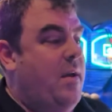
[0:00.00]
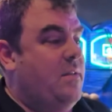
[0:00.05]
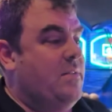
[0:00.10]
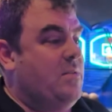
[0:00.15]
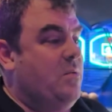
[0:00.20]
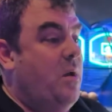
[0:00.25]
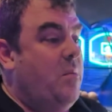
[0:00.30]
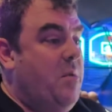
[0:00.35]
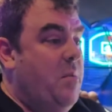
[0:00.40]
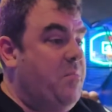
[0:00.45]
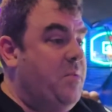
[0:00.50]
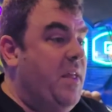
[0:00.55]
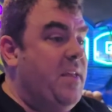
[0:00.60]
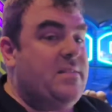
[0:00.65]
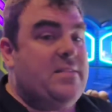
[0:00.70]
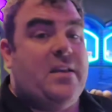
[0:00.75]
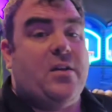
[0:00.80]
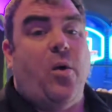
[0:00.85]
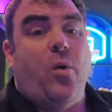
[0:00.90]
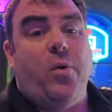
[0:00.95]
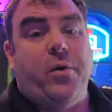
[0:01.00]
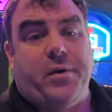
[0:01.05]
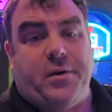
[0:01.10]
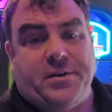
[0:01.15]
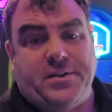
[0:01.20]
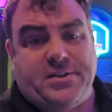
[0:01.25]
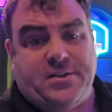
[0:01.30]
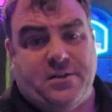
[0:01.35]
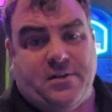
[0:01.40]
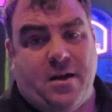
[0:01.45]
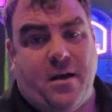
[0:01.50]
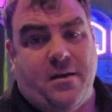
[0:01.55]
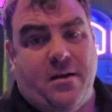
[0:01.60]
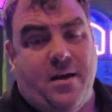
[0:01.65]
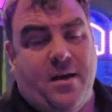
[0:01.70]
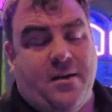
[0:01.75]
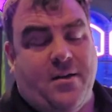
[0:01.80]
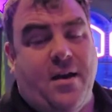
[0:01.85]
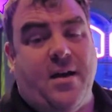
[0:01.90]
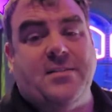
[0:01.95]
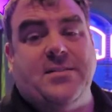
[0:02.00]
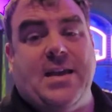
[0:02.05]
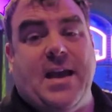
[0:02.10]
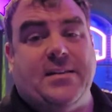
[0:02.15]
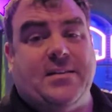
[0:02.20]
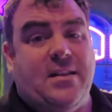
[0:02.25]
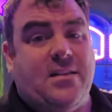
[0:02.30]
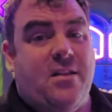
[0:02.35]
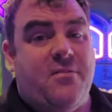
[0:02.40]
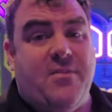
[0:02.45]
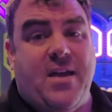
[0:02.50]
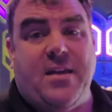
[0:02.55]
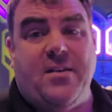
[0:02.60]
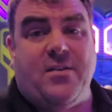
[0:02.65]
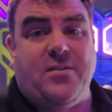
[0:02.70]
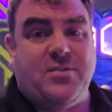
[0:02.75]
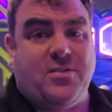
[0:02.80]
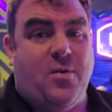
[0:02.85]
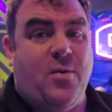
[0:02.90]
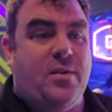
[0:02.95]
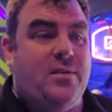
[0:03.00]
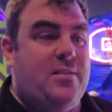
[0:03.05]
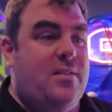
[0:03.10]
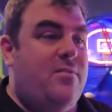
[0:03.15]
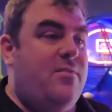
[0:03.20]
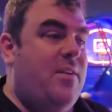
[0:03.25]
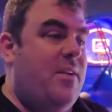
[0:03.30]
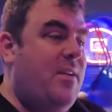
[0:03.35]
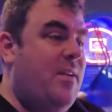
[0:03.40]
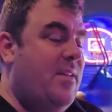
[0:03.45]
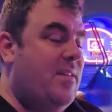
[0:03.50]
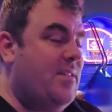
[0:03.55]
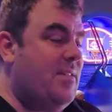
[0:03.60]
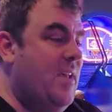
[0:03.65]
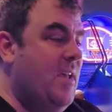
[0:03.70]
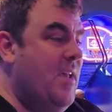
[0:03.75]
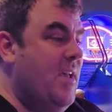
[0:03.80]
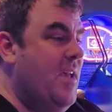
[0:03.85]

So I'll be placing orders, contacting the vendors, going to the various